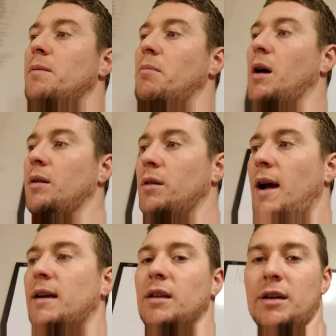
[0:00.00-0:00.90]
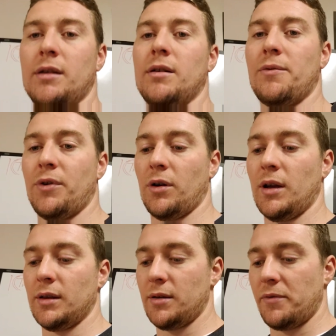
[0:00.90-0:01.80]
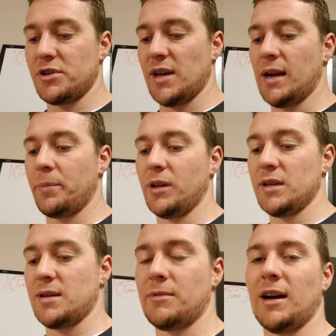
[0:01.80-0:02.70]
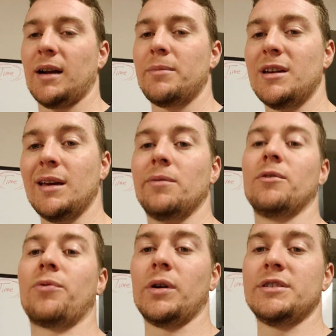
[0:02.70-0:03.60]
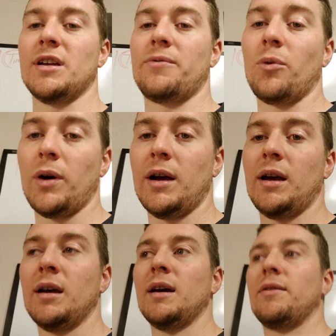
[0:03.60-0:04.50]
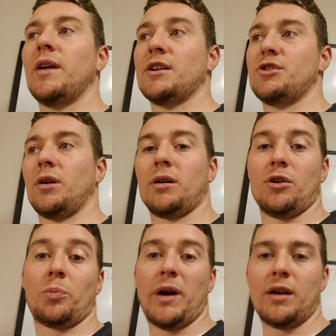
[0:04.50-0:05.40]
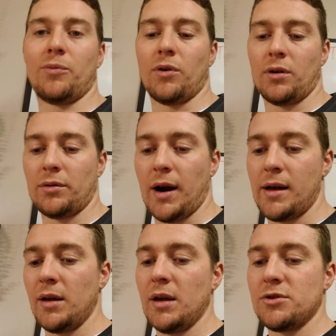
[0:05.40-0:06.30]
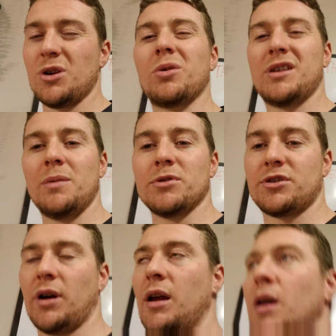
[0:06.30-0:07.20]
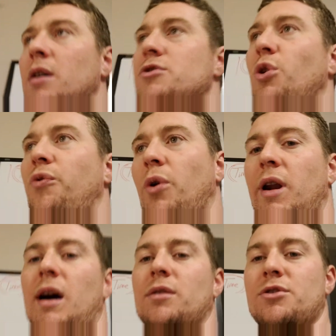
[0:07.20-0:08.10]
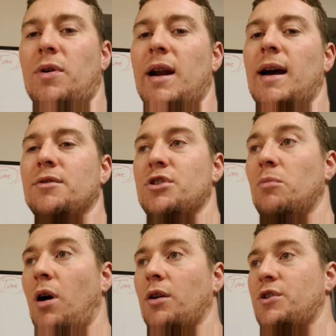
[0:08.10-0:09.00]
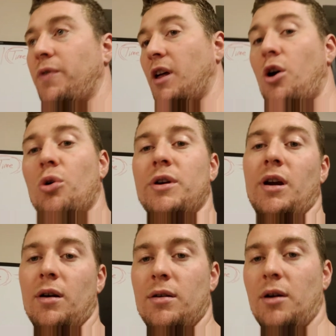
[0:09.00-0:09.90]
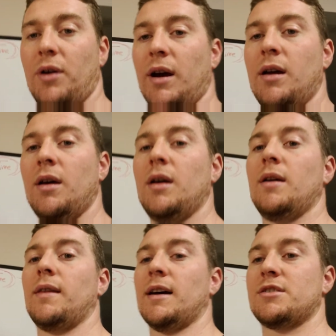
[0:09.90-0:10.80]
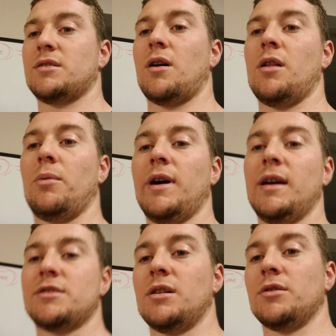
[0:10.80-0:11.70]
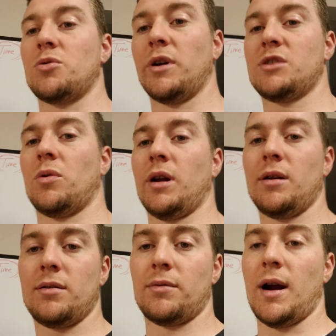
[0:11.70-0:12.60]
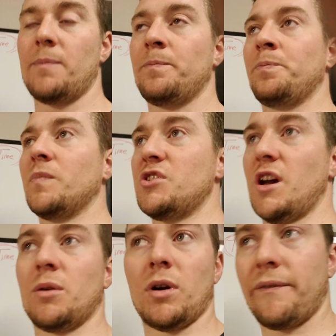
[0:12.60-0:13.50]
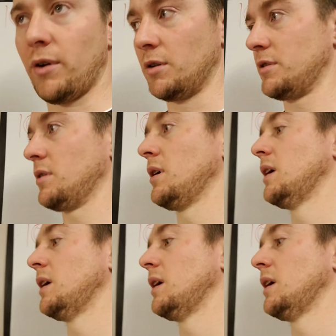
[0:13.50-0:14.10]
But likely, if you're signed up in this, I'm not going to be giving free stuff away that you're paying for, right? So we'll keep it straight. So $40 right now until March for the whole year, okay? That's all the way until 2020, right? January 1st.